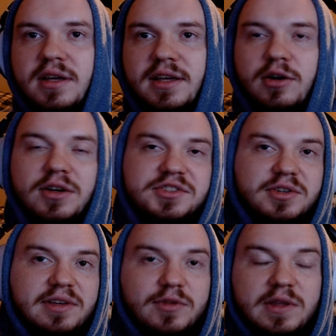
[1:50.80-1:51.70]
It'll also
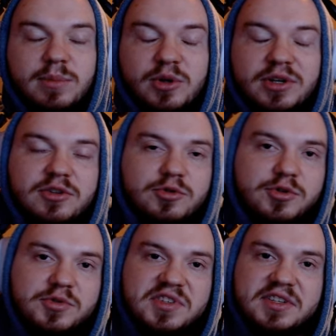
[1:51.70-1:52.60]
give you the ability to
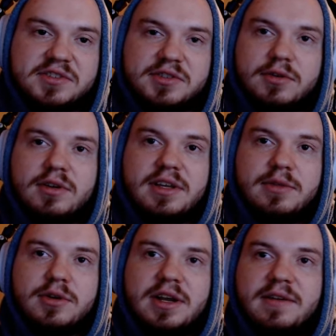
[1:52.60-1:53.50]
choose these are
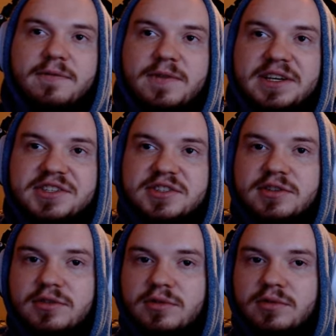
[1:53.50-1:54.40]
either a fixed
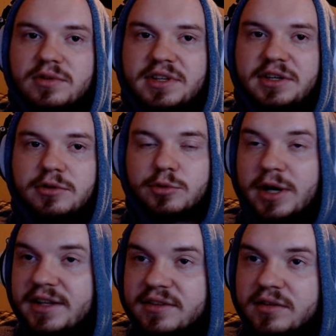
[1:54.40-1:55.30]
yield
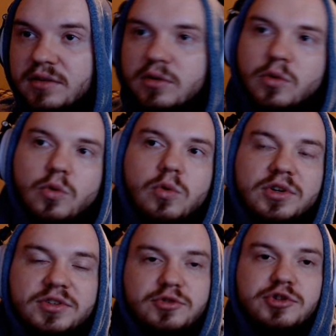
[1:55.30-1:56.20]
rate or
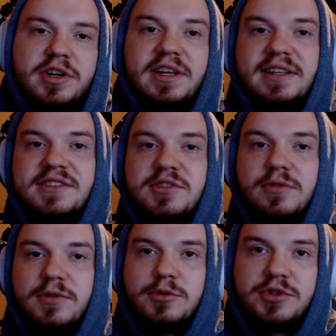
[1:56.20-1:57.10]
to trade against your
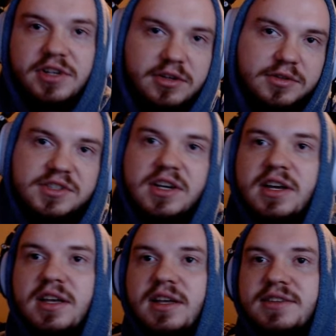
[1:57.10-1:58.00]
future yields.
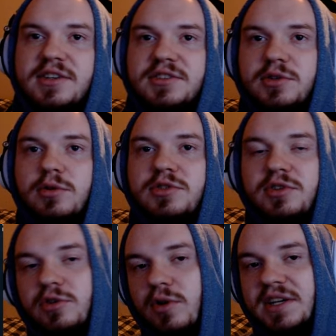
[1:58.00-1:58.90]
It's also going to
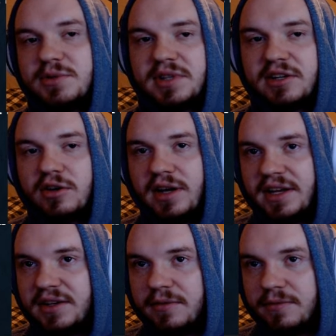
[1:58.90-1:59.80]
utilize what they call a
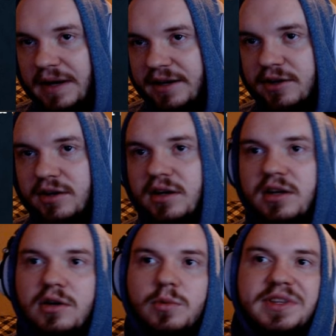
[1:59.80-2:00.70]
divider
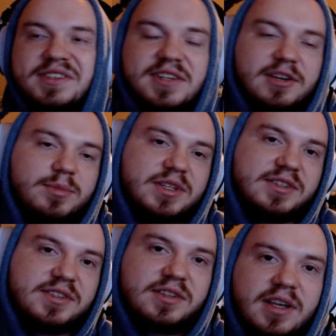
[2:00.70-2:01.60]
with
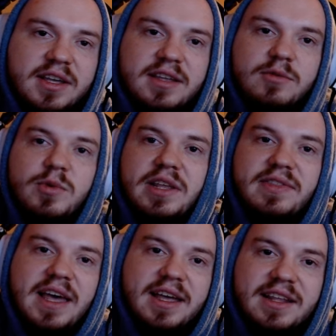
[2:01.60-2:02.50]
segments and
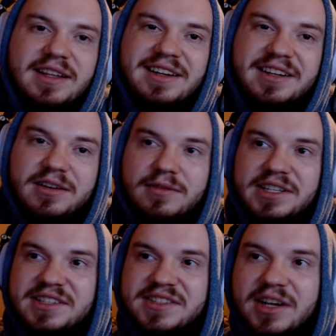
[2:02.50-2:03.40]
that in and of
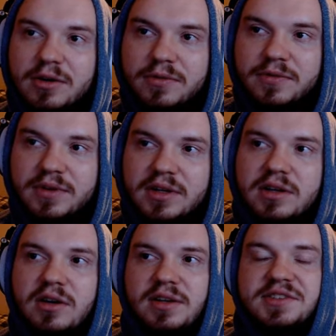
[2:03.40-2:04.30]
itself
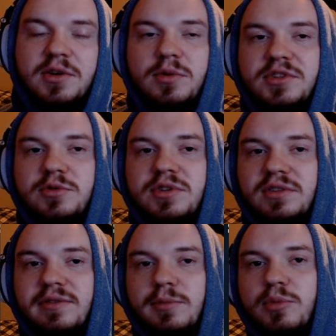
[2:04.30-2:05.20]
is going to
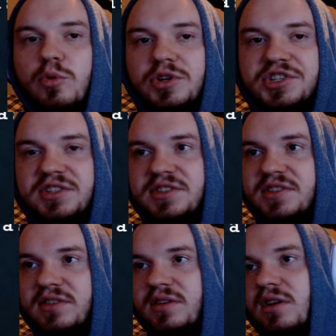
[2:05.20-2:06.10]
deliver
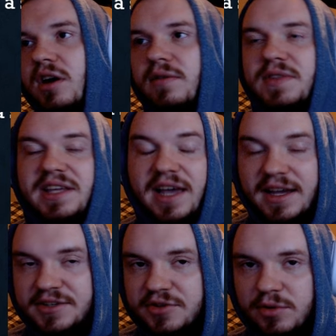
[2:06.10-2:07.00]
portions of the
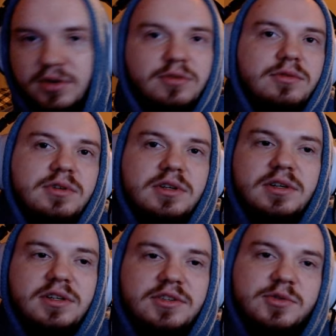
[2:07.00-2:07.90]
escrow
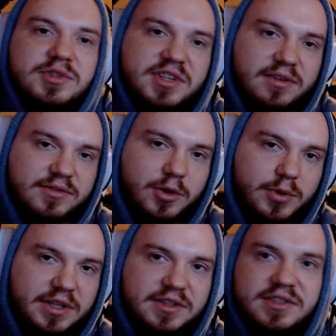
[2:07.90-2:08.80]
to a set of
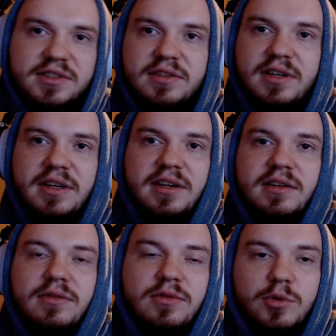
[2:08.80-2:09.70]
tokens uh,
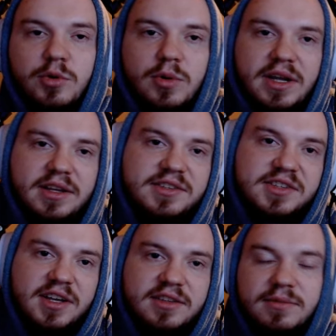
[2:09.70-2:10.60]
through a
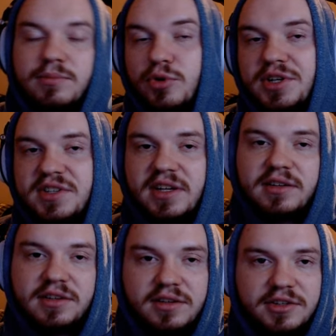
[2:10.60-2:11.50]
set preset
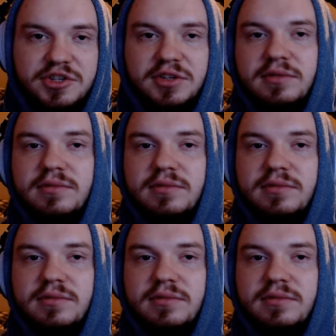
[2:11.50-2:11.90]
condition.